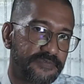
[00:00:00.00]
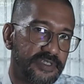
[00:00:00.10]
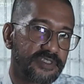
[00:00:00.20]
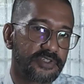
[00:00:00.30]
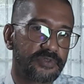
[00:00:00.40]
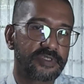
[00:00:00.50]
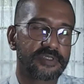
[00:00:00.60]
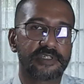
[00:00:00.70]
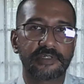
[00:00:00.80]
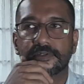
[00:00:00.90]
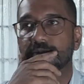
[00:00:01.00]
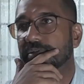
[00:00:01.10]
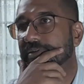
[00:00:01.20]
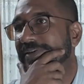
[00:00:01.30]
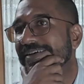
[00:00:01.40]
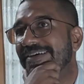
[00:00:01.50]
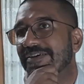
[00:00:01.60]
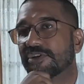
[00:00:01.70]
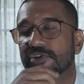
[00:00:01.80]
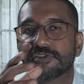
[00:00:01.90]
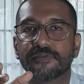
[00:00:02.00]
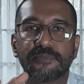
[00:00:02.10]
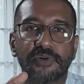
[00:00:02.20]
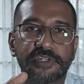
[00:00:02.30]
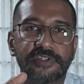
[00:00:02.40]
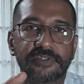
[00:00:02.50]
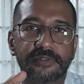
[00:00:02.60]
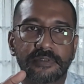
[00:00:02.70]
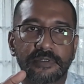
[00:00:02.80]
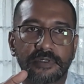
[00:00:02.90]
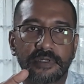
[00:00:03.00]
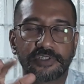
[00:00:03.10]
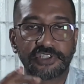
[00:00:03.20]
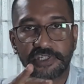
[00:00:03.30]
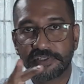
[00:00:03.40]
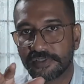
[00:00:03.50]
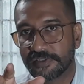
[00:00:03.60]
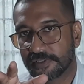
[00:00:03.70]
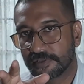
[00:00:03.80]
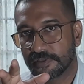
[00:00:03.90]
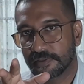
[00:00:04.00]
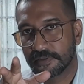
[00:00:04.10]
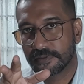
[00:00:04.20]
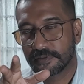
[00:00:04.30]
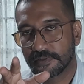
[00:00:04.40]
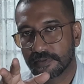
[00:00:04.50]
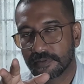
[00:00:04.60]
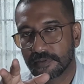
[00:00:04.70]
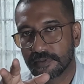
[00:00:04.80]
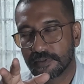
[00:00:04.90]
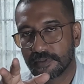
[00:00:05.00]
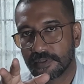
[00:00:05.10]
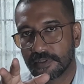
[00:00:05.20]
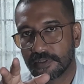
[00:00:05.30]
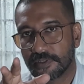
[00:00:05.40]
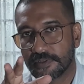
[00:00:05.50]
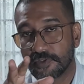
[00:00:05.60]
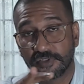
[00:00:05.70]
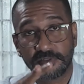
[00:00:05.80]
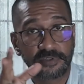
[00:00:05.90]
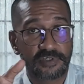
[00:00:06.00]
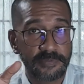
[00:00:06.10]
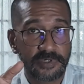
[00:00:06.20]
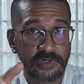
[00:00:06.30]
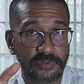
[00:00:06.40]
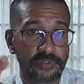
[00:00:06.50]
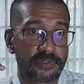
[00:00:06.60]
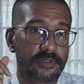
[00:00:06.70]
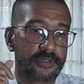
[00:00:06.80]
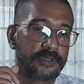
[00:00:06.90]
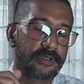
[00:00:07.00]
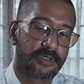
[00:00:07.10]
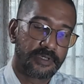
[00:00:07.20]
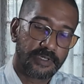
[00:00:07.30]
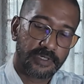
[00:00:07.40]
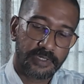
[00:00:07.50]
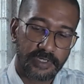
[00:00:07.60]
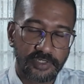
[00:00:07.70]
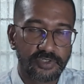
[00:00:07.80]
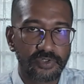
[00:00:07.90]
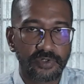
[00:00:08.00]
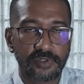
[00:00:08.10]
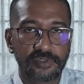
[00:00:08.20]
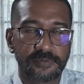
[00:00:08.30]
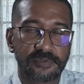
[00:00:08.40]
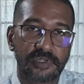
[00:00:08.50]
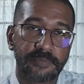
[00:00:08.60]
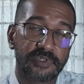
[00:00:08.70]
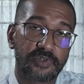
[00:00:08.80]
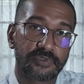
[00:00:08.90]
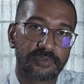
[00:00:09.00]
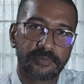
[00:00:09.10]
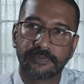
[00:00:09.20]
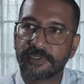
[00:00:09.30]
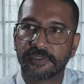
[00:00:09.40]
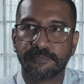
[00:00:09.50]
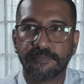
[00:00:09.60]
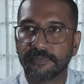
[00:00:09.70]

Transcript: feeds into is then you can also monitor changes in your subscriber count. Is your subscriber count just